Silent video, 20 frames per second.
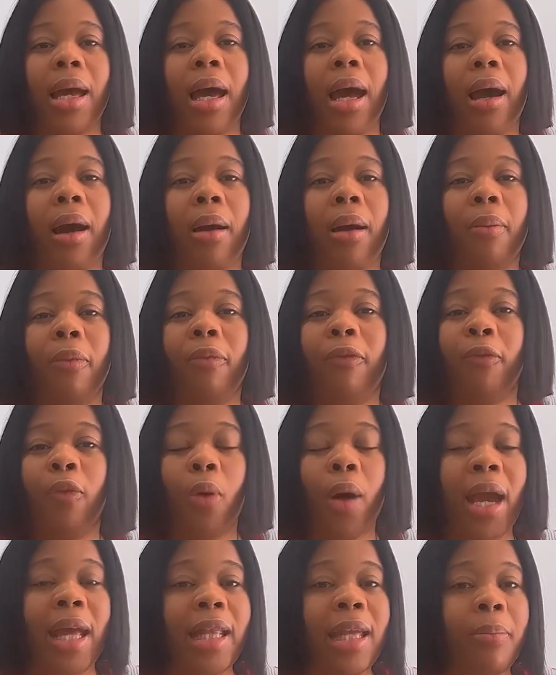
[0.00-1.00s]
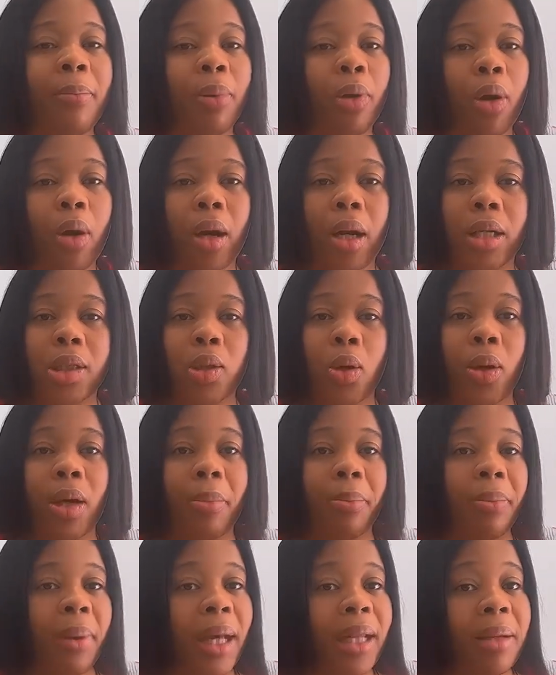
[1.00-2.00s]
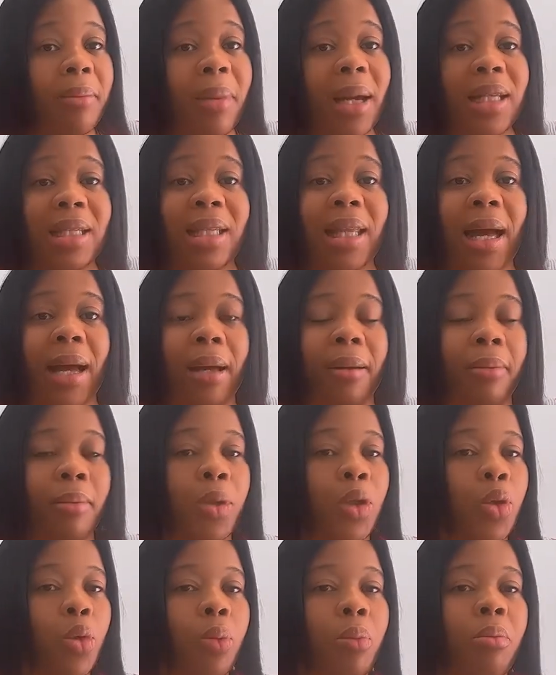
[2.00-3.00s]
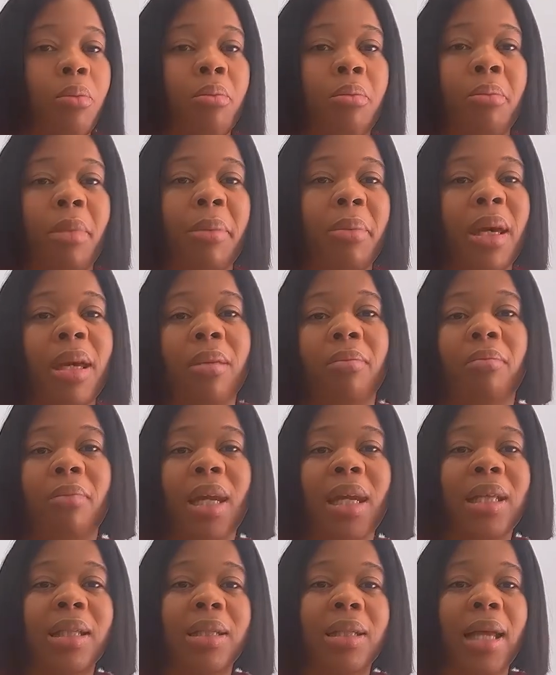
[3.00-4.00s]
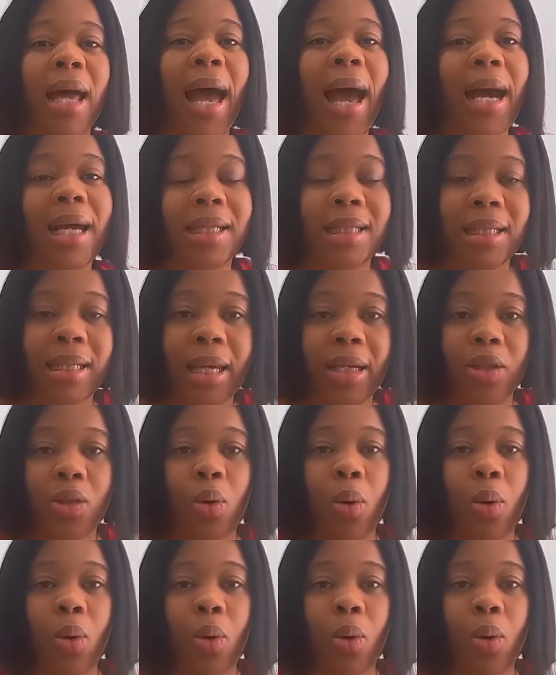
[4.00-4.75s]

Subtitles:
For any blockers or impediments that maybe it means access,